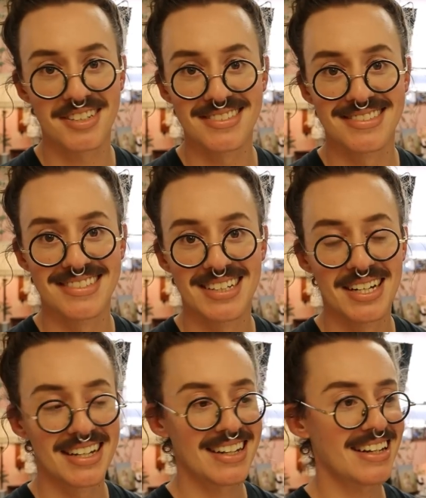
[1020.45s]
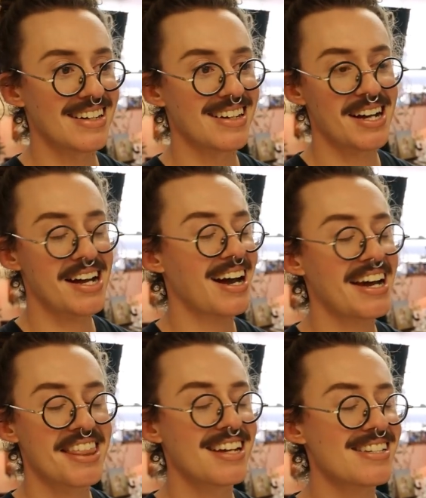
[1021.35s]
good. So good. Uh, I,
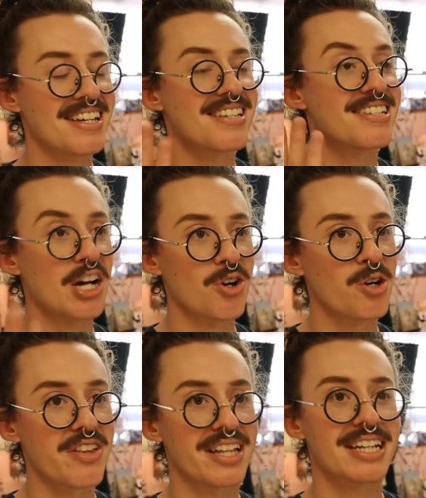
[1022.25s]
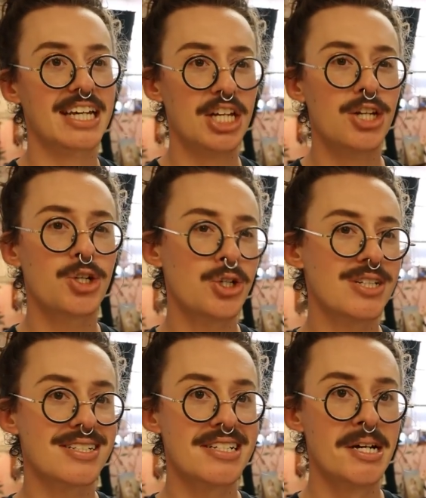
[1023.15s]
I think it's hysterical that, like, he
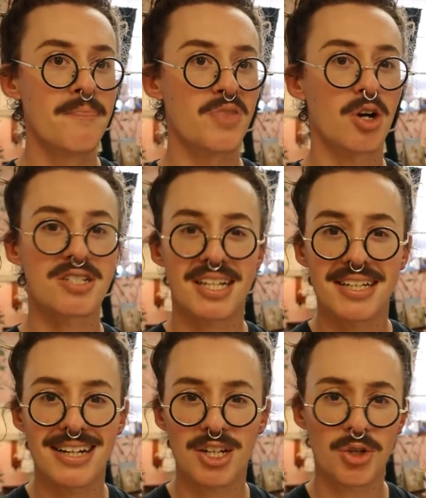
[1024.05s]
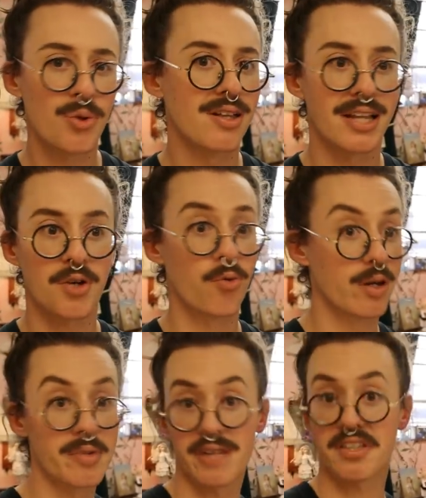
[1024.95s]
couldn't articulate who the, like,
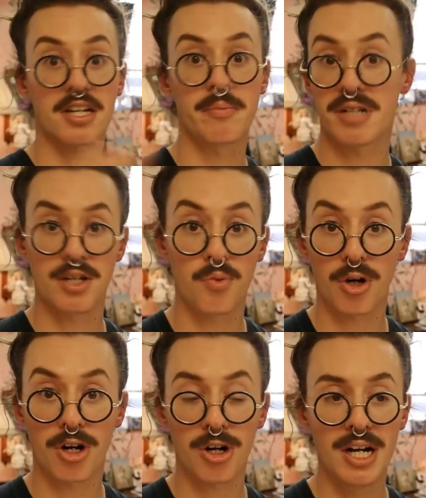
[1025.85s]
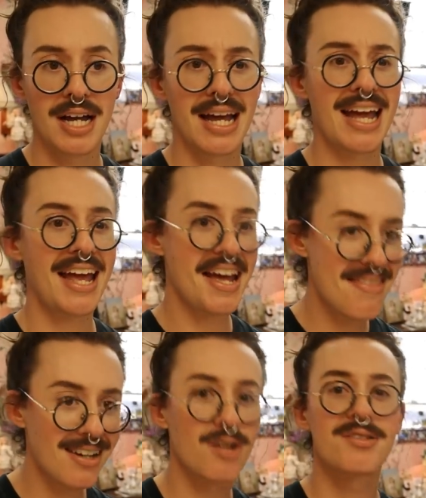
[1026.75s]
women of the company were
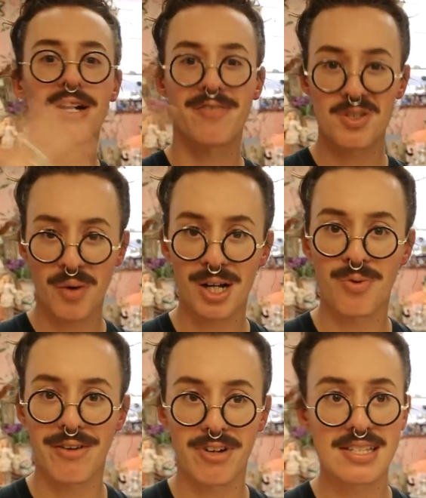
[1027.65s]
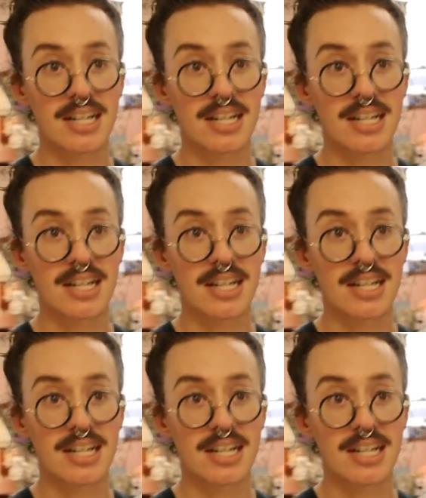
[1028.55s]
and then goes out of his way to He's reference.